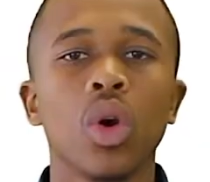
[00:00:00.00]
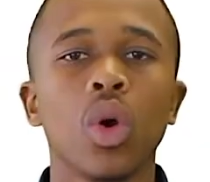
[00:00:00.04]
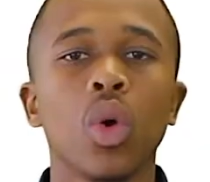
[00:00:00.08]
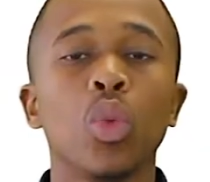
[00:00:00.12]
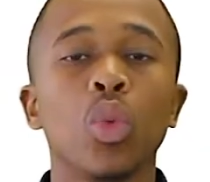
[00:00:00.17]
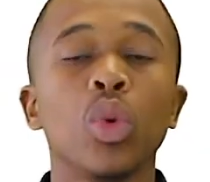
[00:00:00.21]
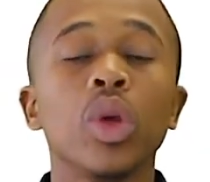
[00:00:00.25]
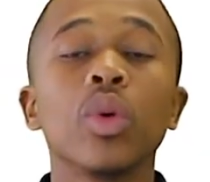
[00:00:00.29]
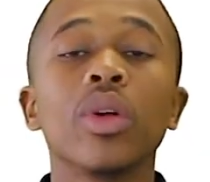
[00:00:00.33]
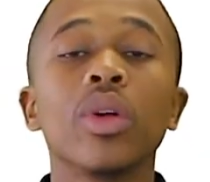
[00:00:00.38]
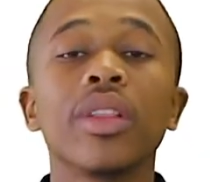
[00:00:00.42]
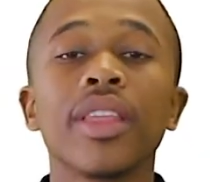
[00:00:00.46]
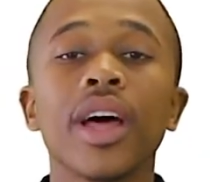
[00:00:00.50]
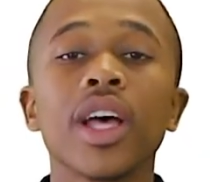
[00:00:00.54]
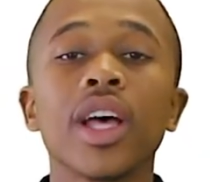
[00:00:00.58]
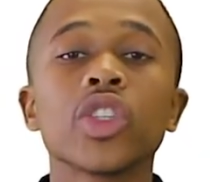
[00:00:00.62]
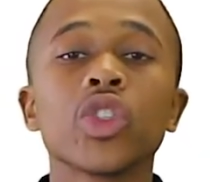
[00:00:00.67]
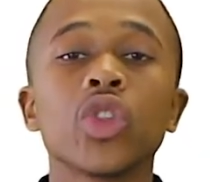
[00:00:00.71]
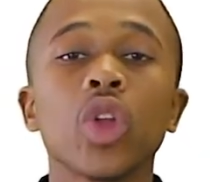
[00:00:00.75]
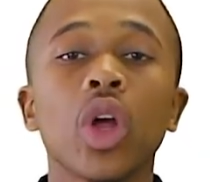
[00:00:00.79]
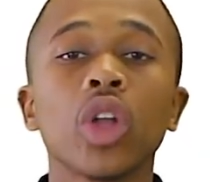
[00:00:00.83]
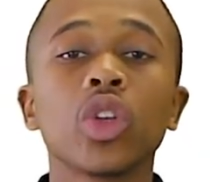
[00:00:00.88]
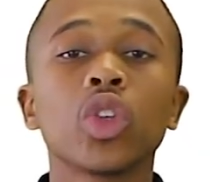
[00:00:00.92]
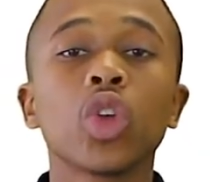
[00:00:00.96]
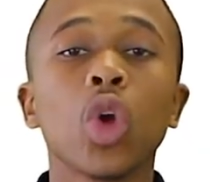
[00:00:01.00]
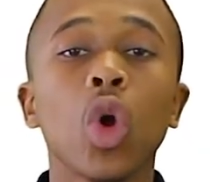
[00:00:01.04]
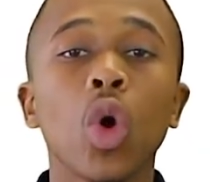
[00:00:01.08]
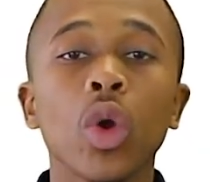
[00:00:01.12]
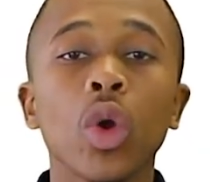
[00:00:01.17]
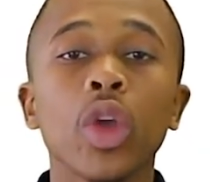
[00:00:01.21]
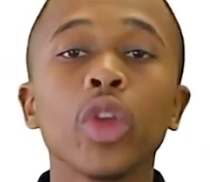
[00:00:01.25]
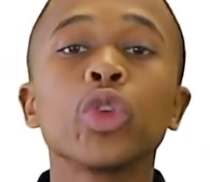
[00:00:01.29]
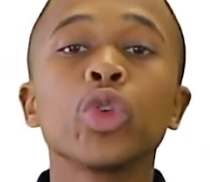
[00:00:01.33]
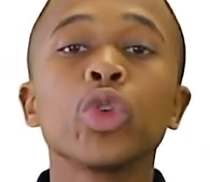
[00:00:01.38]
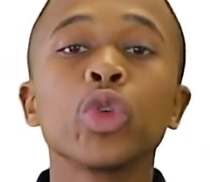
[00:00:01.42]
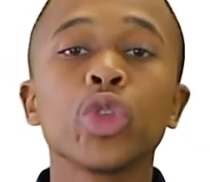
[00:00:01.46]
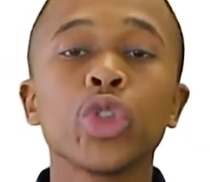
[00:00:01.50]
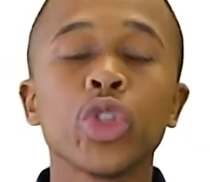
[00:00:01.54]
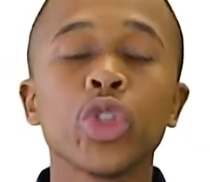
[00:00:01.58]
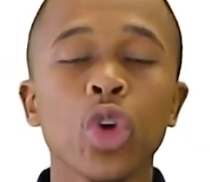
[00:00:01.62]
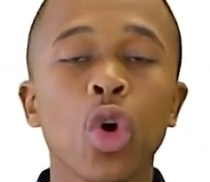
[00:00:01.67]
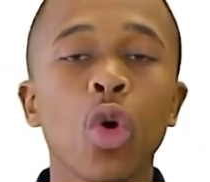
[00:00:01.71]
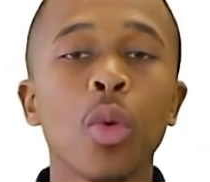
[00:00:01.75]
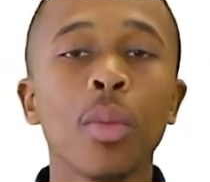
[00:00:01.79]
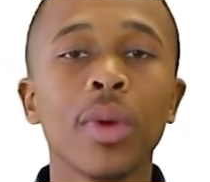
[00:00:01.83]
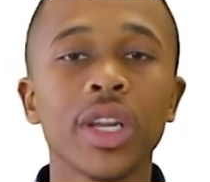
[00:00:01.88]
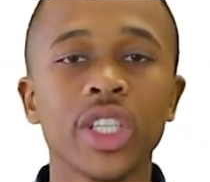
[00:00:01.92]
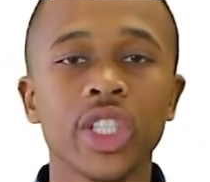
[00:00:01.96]
We will thus not go into
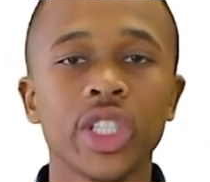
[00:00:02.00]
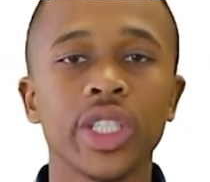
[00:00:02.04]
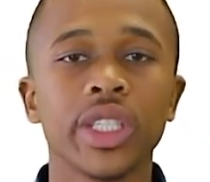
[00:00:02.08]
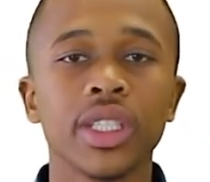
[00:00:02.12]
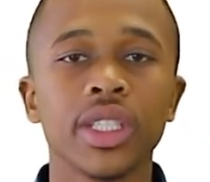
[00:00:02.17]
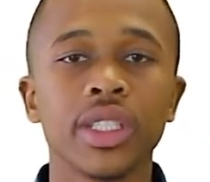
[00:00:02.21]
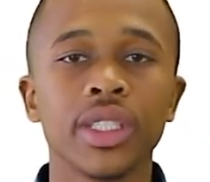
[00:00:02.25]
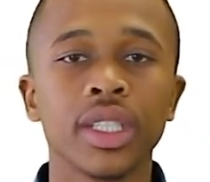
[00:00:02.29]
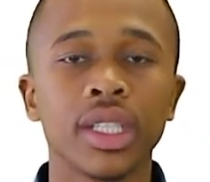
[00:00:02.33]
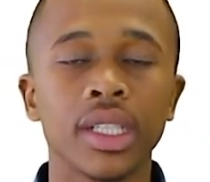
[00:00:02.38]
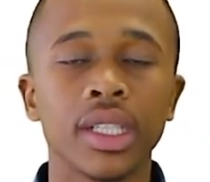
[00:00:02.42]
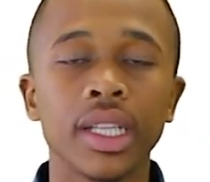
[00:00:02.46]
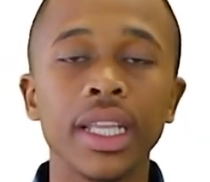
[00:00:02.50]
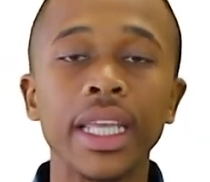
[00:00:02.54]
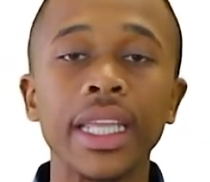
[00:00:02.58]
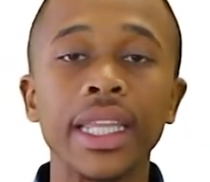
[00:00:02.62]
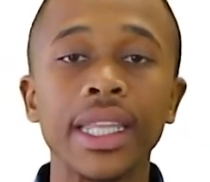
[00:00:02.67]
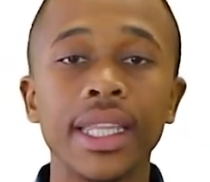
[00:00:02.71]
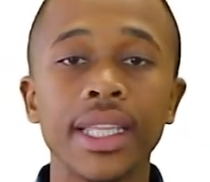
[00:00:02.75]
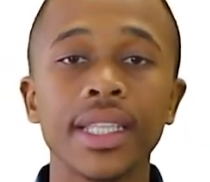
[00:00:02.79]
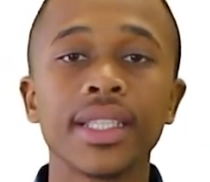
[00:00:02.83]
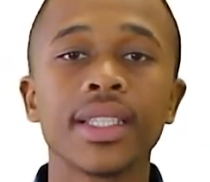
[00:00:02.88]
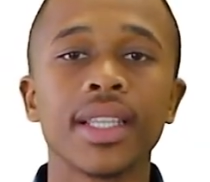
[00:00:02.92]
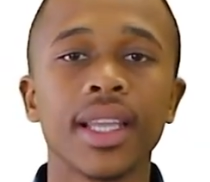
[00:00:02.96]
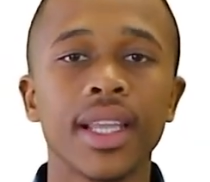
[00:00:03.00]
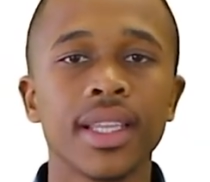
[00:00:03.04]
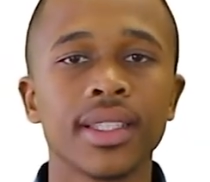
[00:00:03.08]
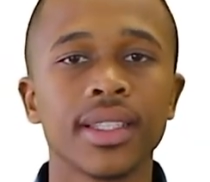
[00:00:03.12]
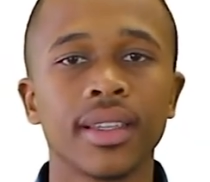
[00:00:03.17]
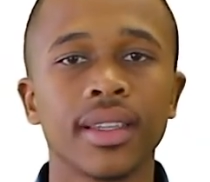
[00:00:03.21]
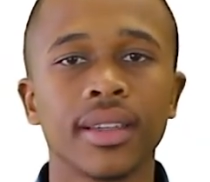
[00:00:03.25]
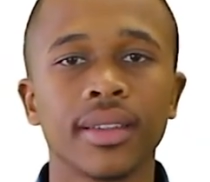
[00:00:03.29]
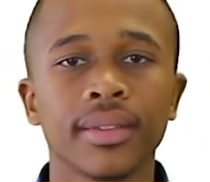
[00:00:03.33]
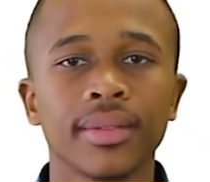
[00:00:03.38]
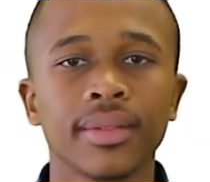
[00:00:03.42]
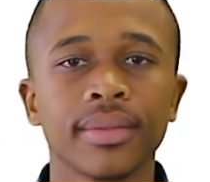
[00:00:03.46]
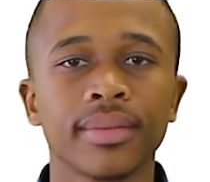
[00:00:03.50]
so much detail in this lesson.